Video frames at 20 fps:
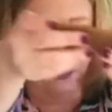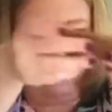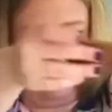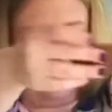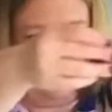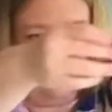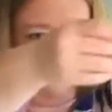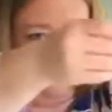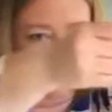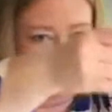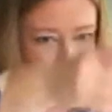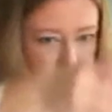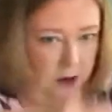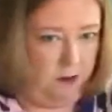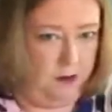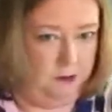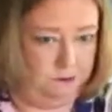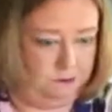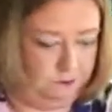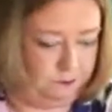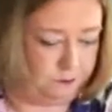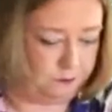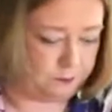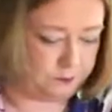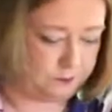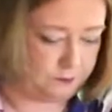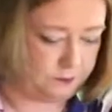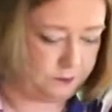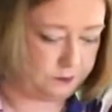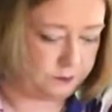thick at the moment,
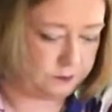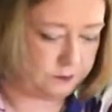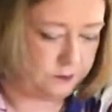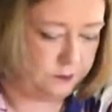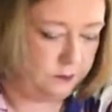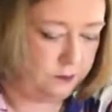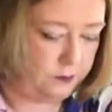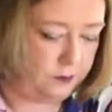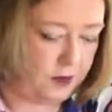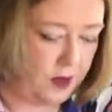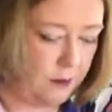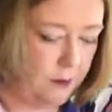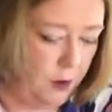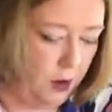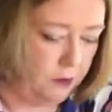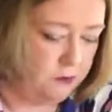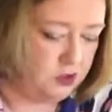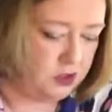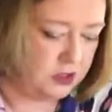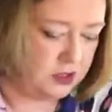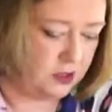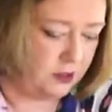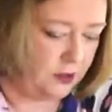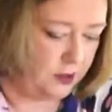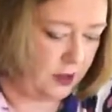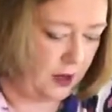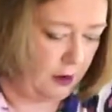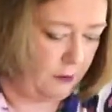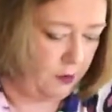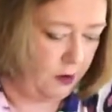but I'm just going to
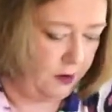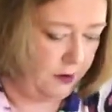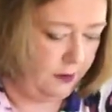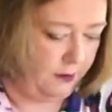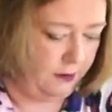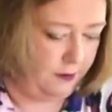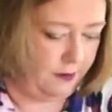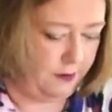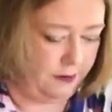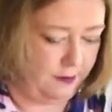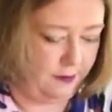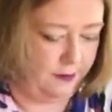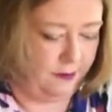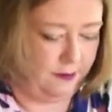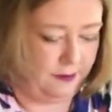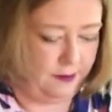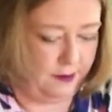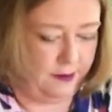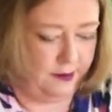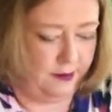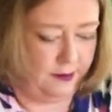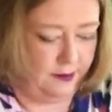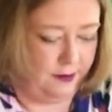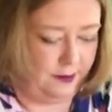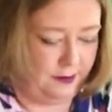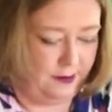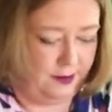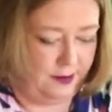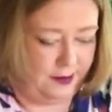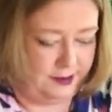go and
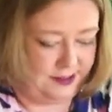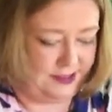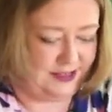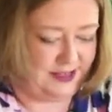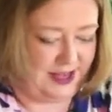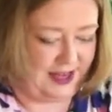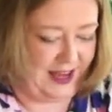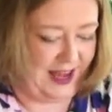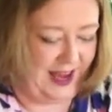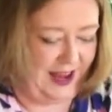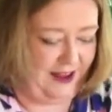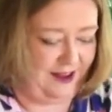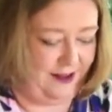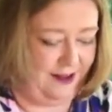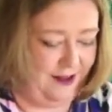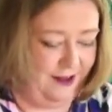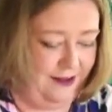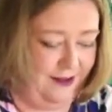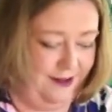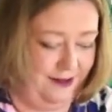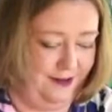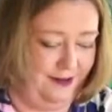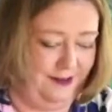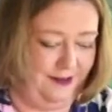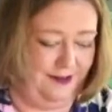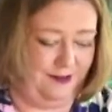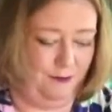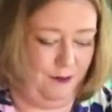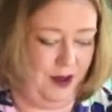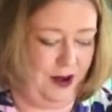stick it a
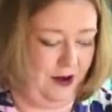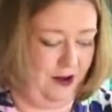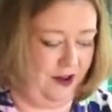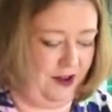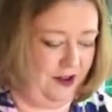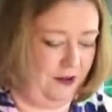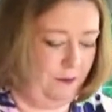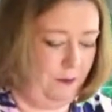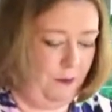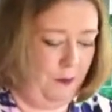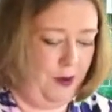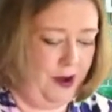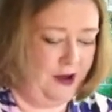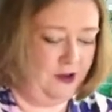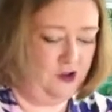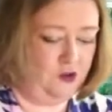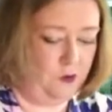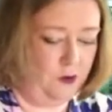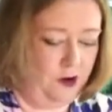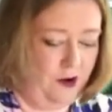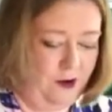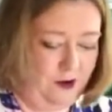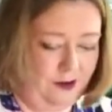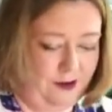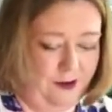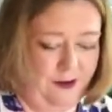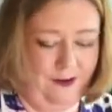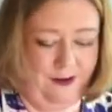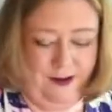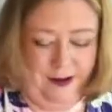bit like a patchwork
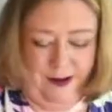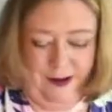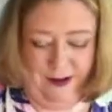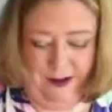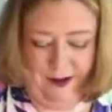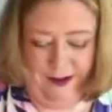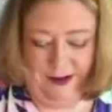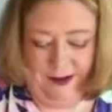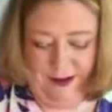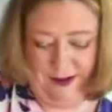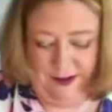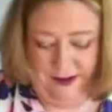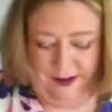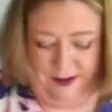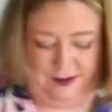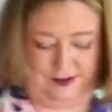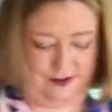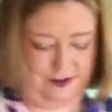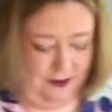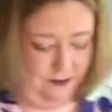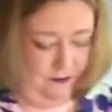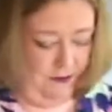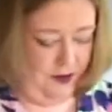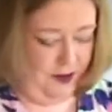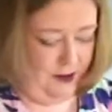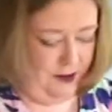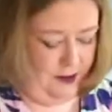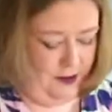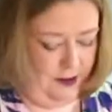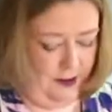up
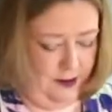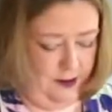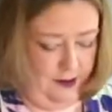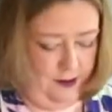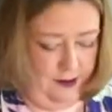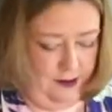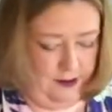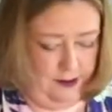there.